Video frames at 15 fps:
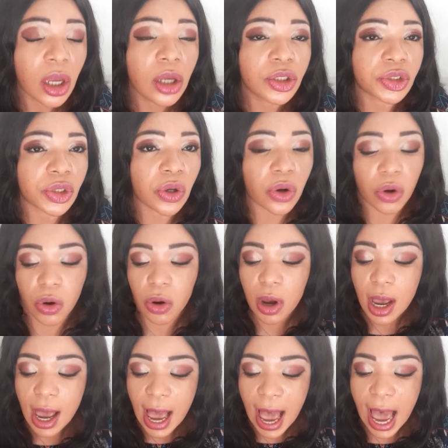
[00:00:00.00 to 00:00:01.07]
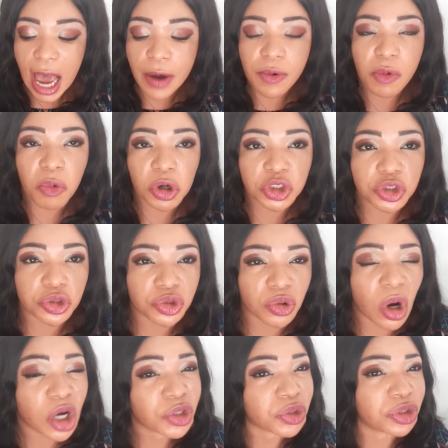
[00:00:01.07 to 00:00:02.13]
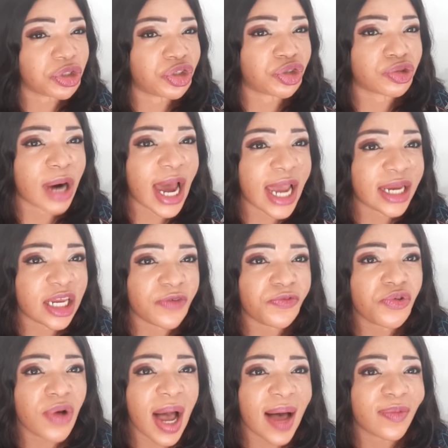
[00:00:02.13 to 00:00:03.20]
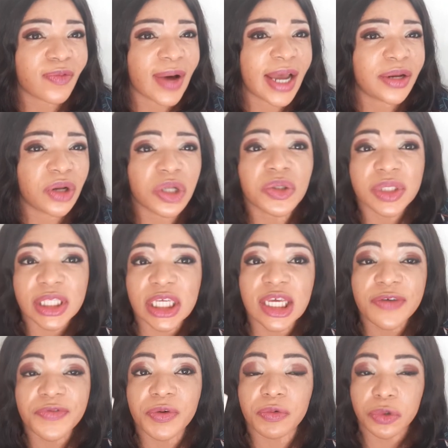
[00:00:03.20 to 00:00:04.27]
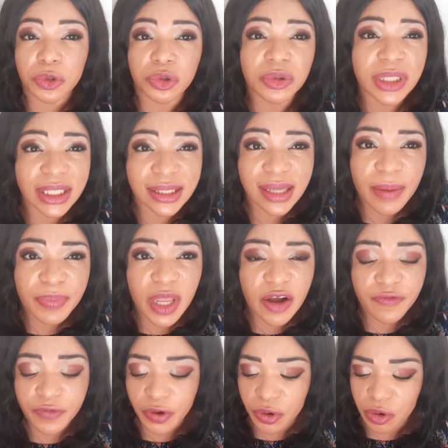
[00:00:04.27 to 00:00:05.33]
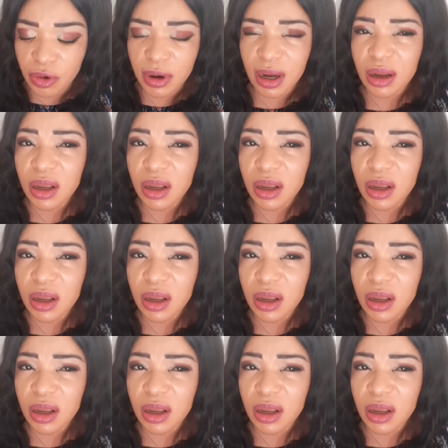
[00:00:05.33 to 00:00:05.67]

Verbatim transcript: so i want you to also try it if you have white dot to see if it will do the same thing for you